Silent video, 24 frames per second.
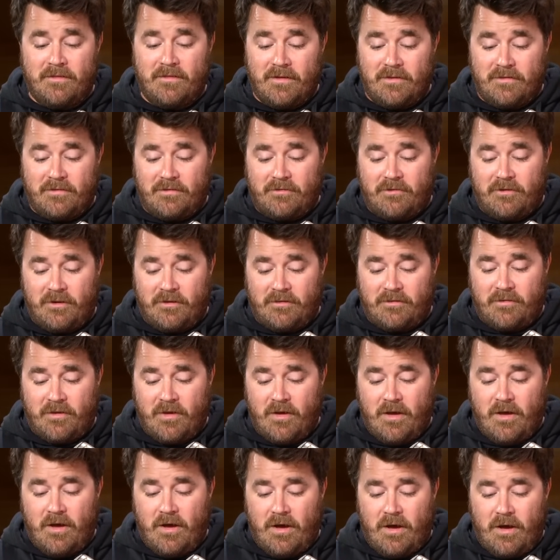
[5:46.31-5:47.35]
This is just
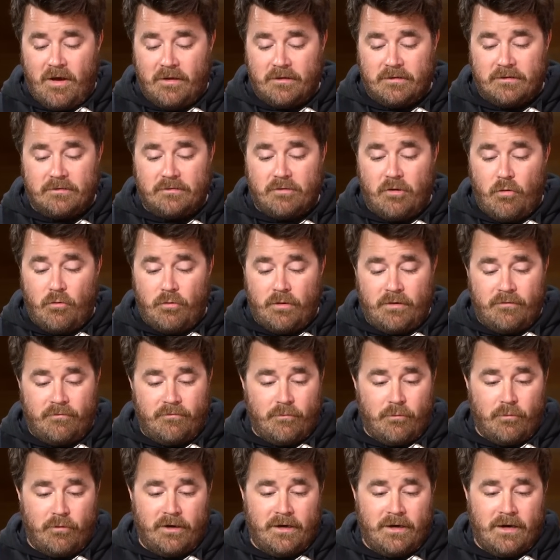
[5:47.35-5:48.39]
a loaded
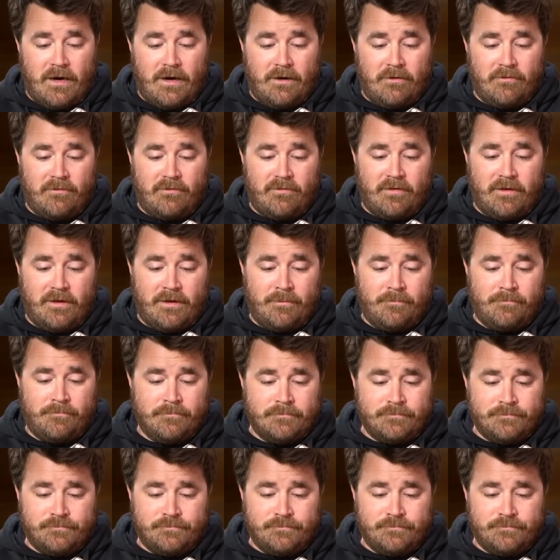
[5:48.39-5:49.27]
49ers team.